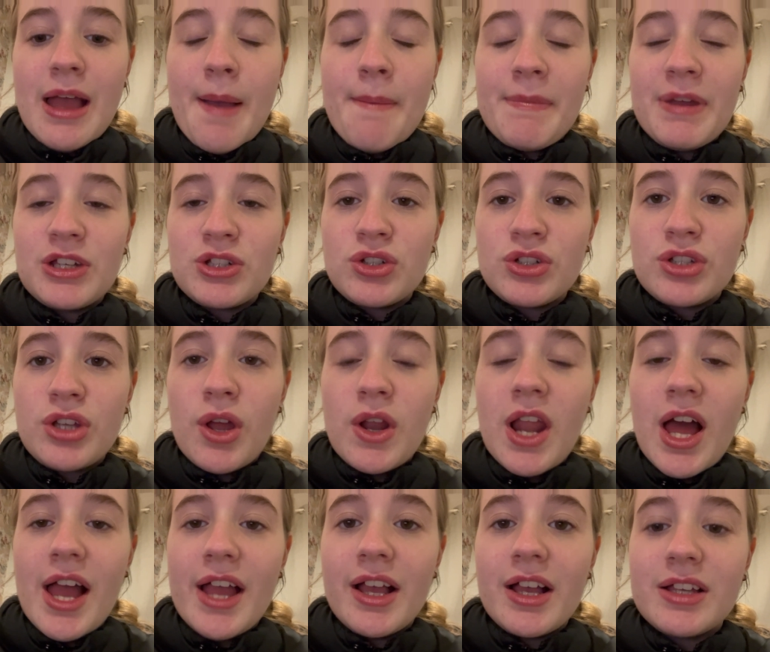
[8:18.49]
make sure to go
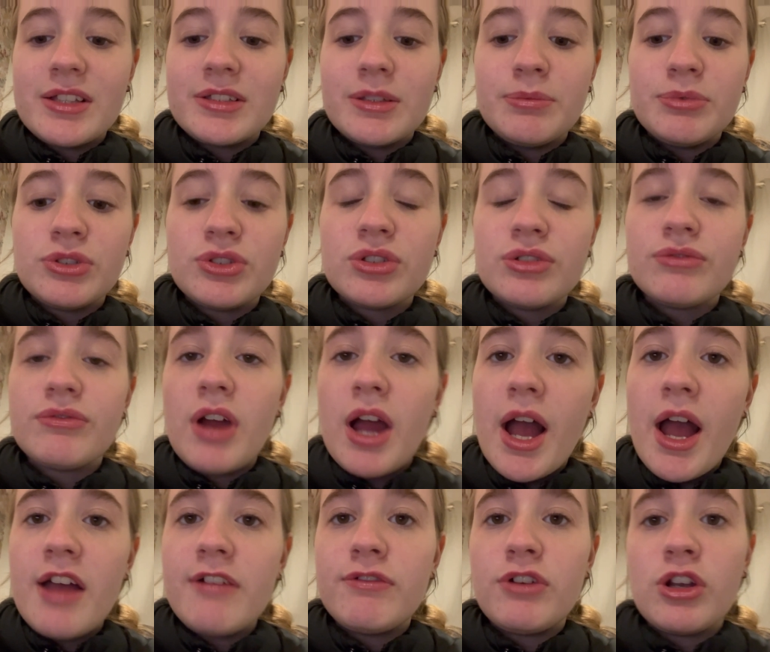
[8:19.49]
like,
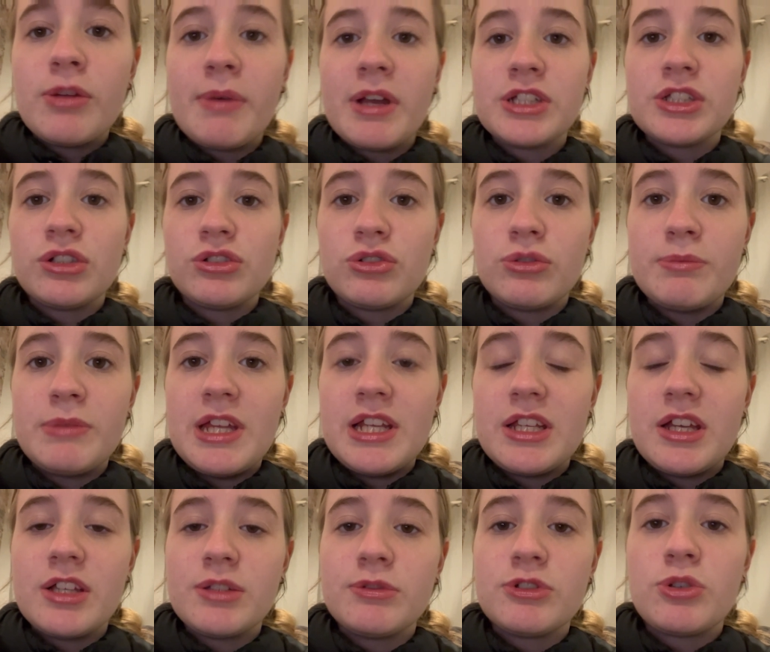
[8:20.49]
subscribe, follow my social
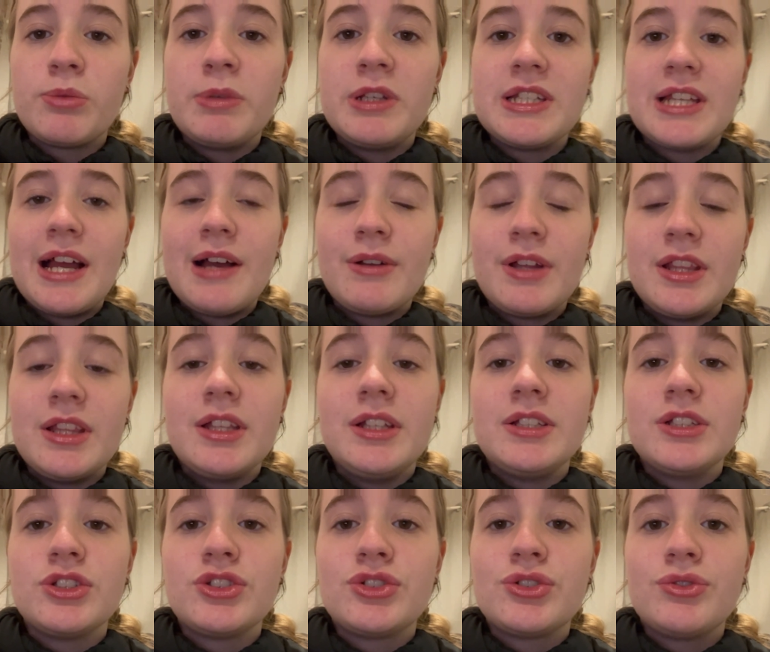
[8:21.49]
medias, which will be down in the
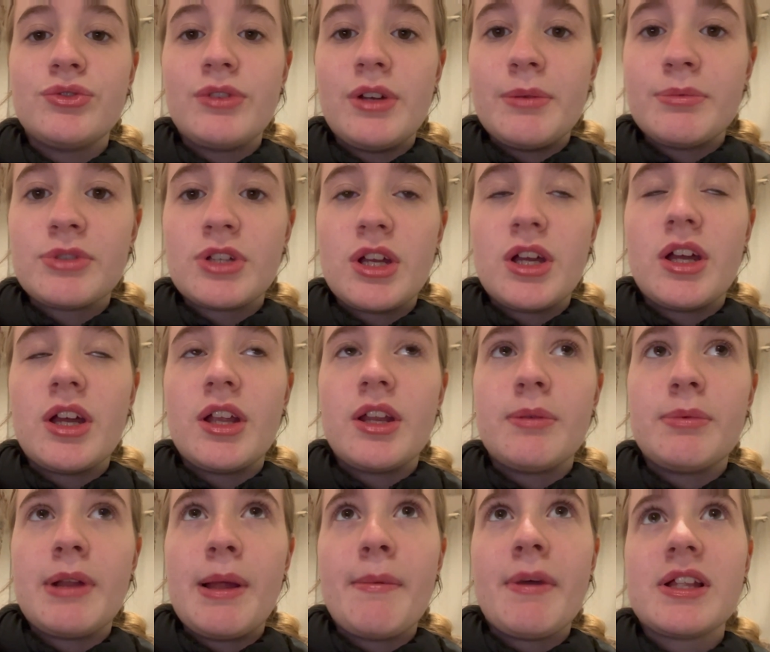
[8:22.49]
description.
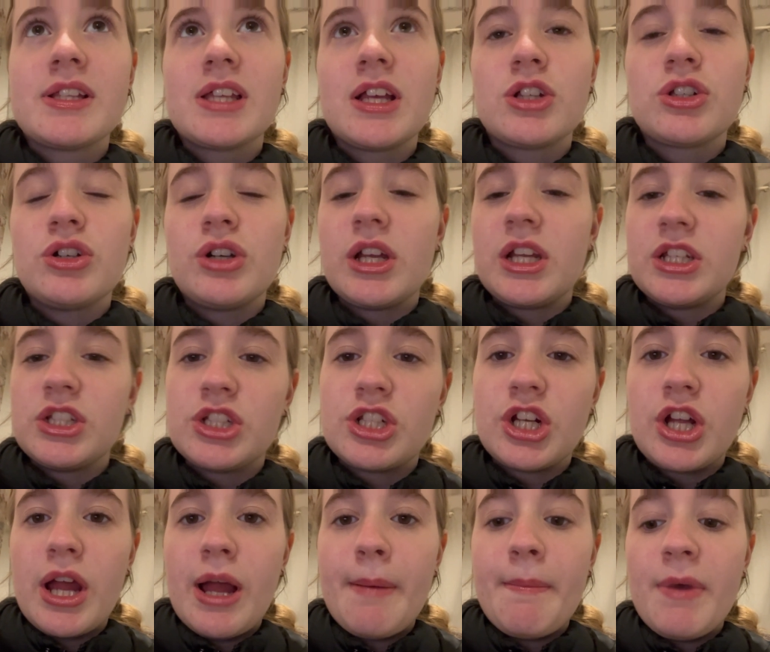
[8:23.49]
About my TikTok and
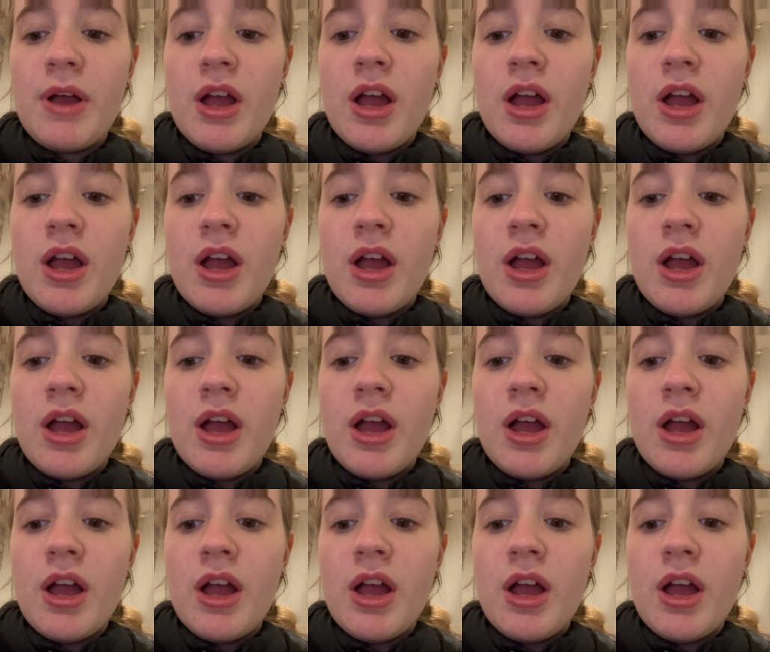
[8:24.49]
Instagram.